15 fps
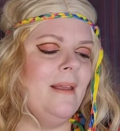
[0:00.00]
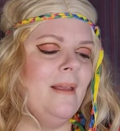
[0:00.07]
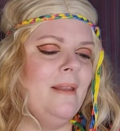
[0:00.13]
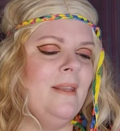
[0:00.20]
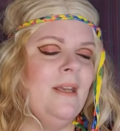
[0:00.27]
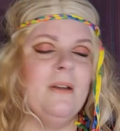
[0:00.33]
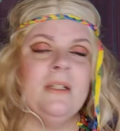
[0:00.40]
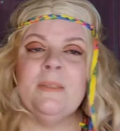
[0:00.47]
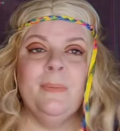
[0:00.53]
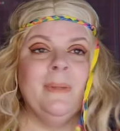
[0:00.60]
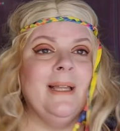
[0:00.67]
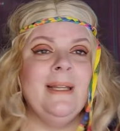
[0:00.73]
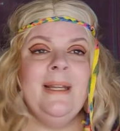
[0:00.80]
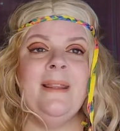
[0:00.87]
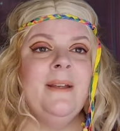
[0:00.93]
There's
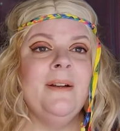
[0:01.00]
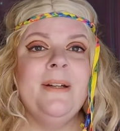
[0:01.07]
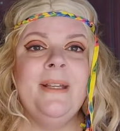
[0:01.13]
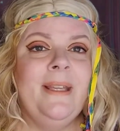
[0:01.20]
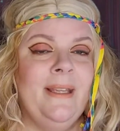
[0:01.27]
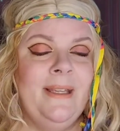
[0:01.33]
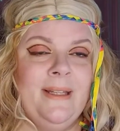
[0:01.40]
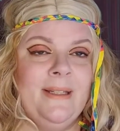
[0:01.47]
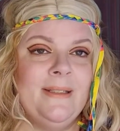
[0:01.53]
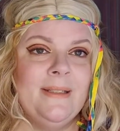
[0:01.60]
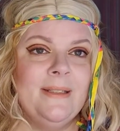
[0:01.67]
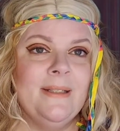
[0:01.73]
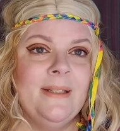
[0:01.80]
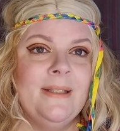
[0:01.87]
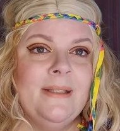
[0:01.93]
plenty there to eat.
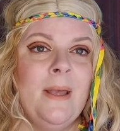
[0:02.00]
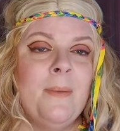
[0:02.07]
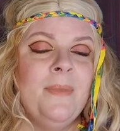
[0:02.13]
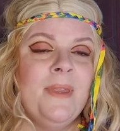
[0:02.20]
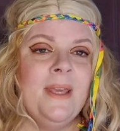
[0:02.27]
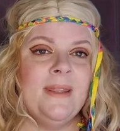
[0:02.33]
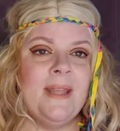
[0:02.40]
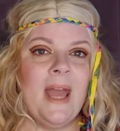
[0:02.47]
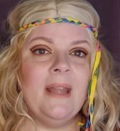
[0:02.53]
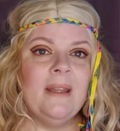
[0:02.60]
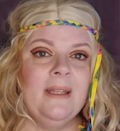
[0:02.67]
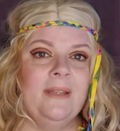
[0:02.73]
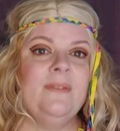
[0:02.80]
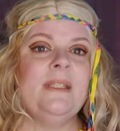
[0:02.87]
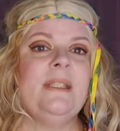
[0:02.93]
Something that
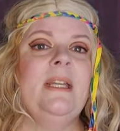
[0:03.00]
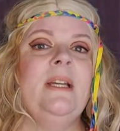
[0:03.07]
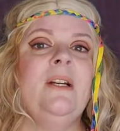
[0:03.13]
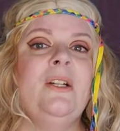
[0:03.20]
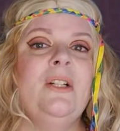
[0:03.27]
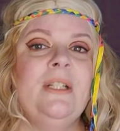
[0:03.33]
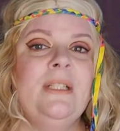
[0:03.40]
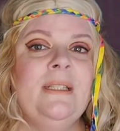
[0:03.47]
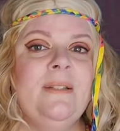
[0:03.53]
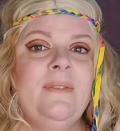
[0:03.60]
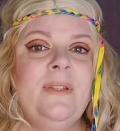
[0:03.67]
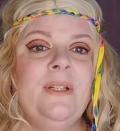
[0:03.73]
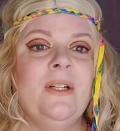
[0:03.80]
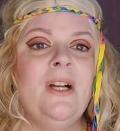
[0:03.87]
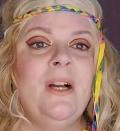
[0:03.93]
lives there could live
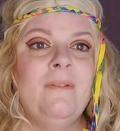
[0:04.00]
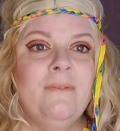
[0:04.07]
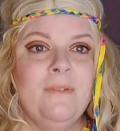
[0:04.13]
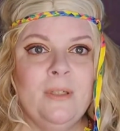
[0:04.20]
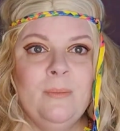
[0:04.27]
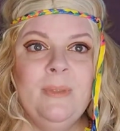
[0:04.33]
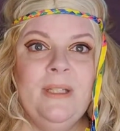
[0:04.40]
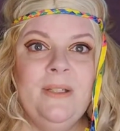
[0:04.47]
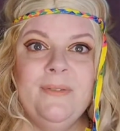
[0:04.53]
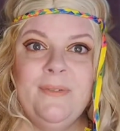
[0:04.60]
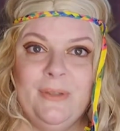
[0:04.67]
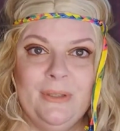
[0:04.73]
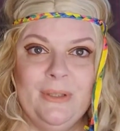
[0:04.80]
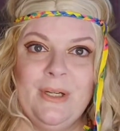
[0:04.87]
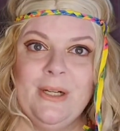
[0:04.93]
there comfortably
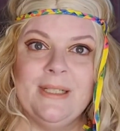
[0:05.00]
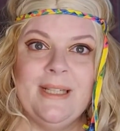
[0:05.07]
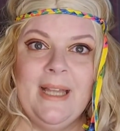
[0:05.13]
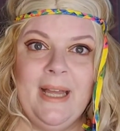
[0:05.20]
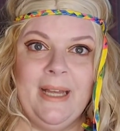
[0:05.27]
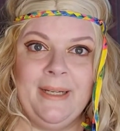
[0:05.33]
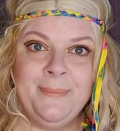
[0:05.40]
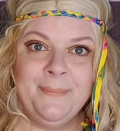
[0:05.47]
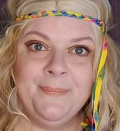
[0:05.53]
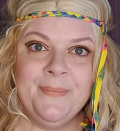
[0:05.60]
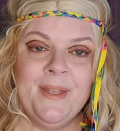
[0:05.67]
for a long time,